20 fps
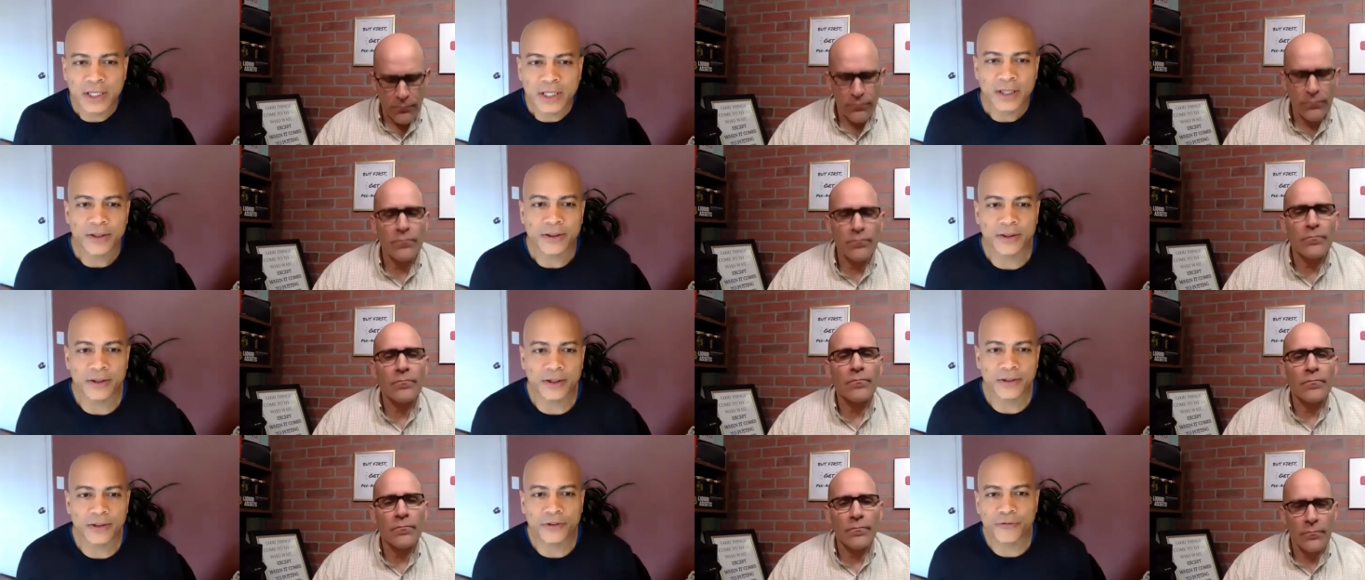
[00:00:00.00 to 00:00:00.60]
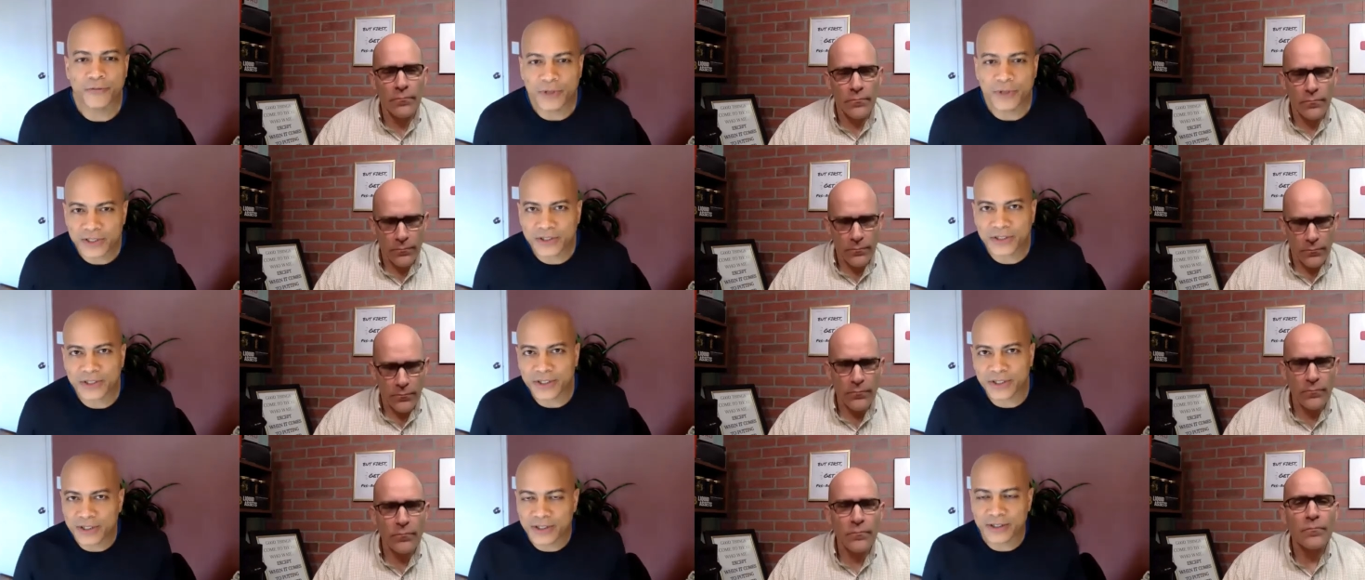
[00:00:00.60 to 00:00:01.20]
Speaker 1: The, the
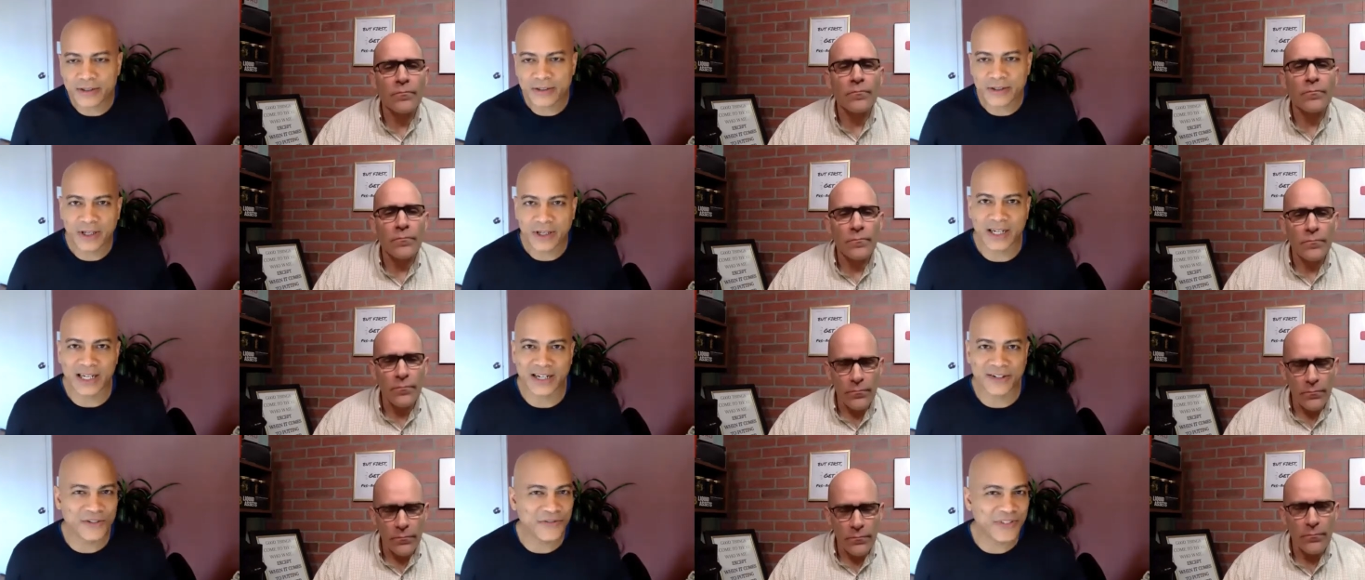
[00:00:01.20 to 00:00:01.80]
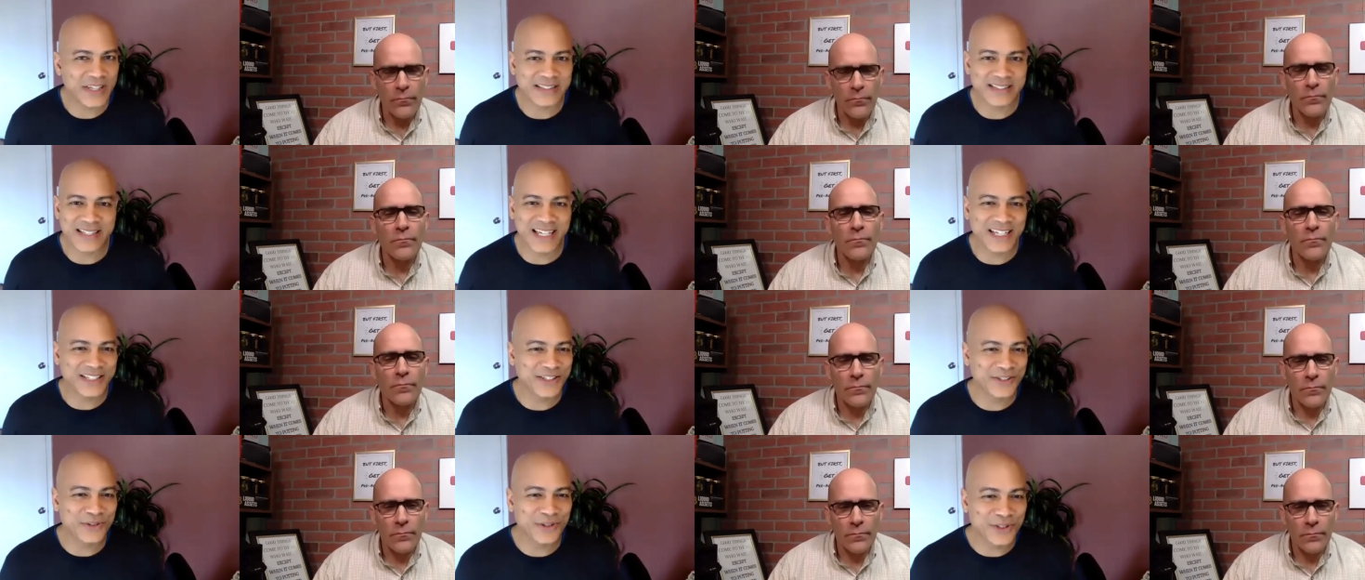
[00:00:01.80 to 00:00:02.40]
realtor, and I don't know if that's the
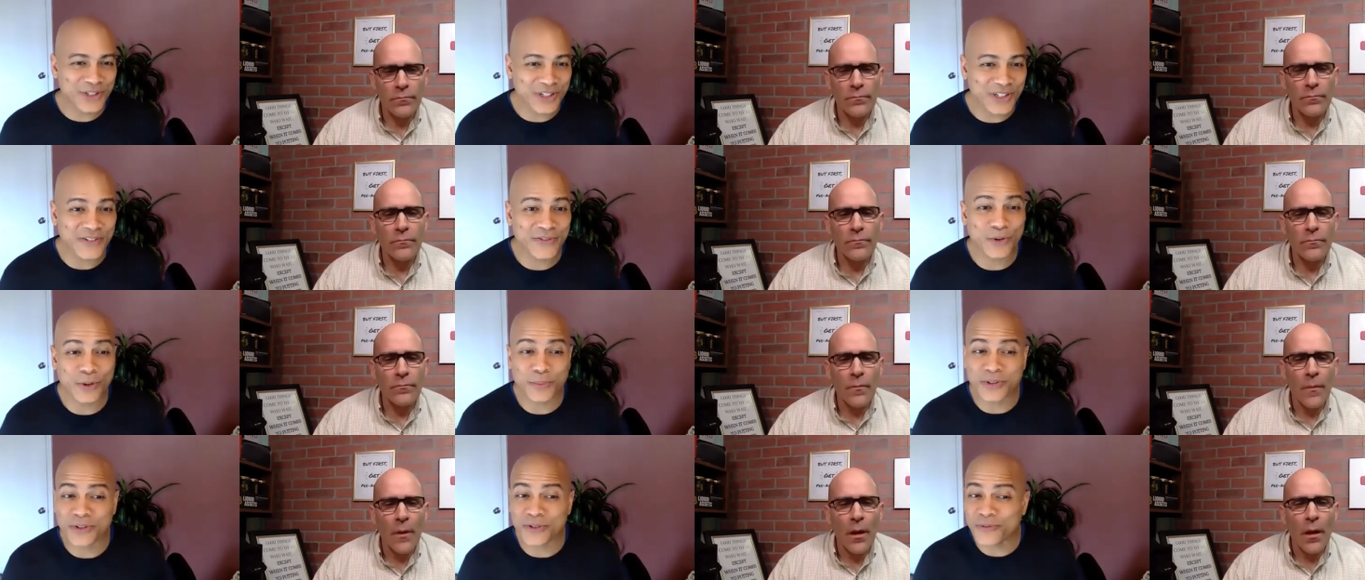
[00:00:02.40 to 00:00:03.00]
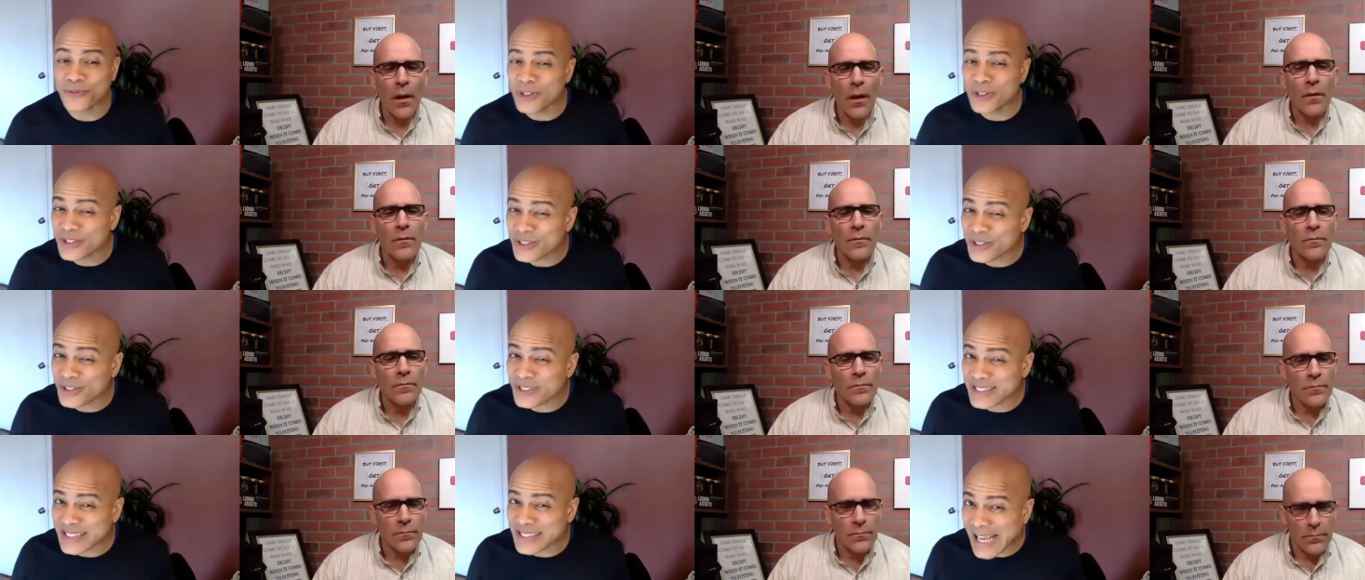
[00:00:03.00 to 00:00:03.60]
answer you were looking for, but the realtor
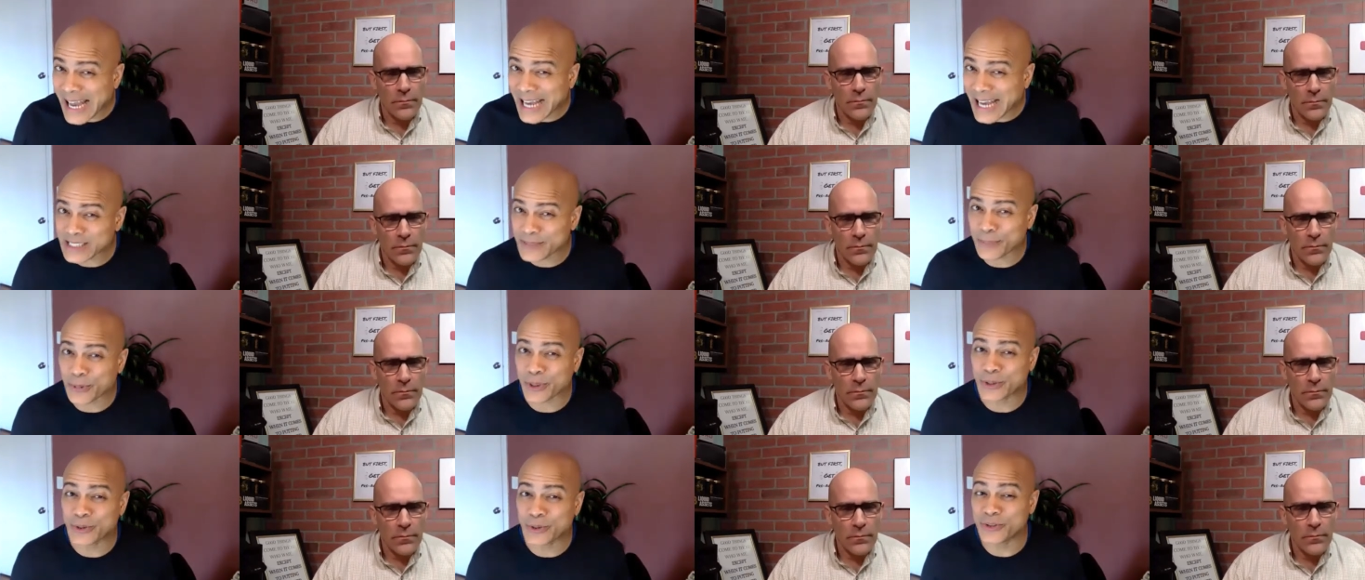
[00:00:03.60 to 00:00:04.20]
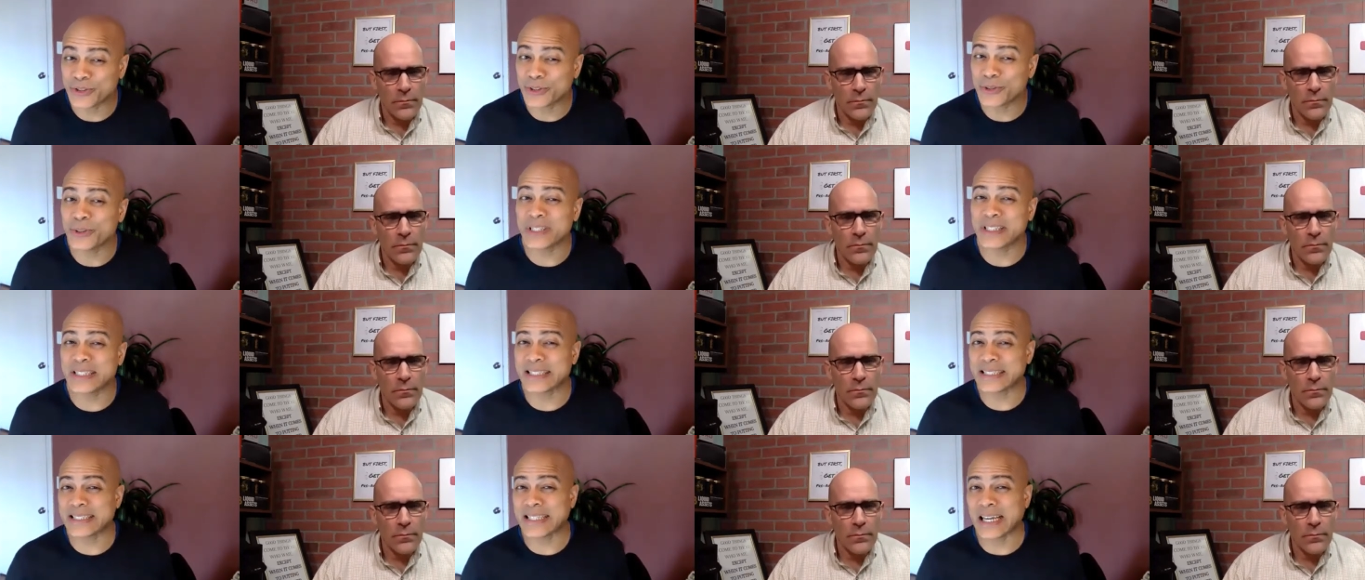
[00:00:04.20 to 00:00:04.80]
is the expert who's doing
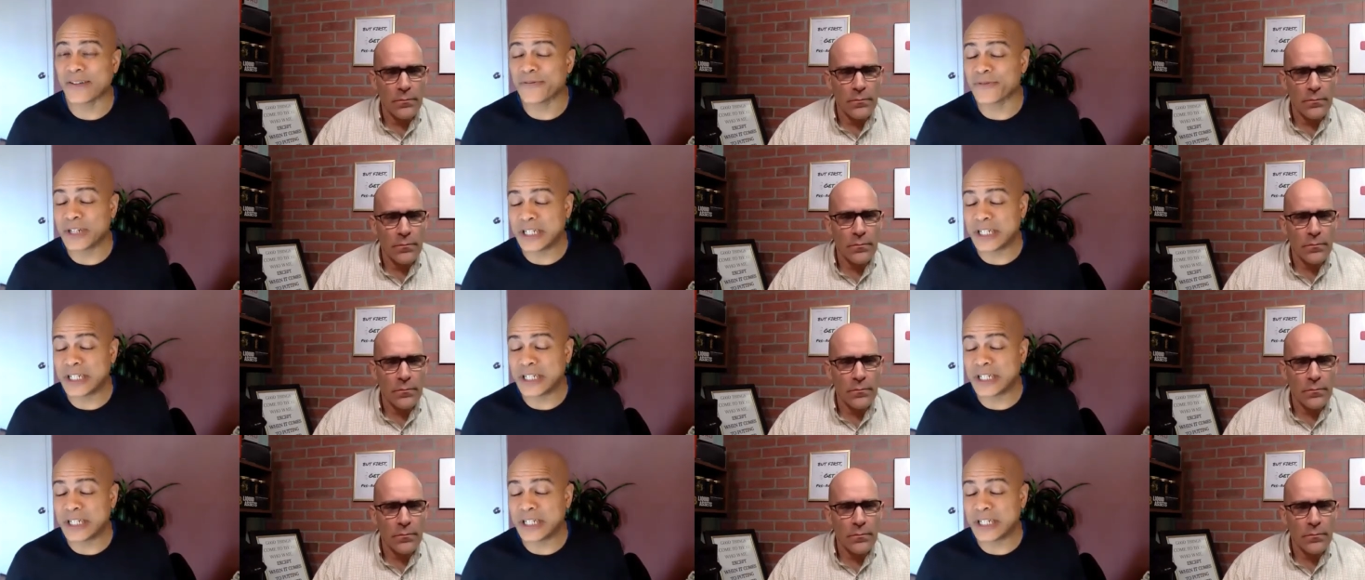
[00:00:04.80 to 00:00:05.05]
this every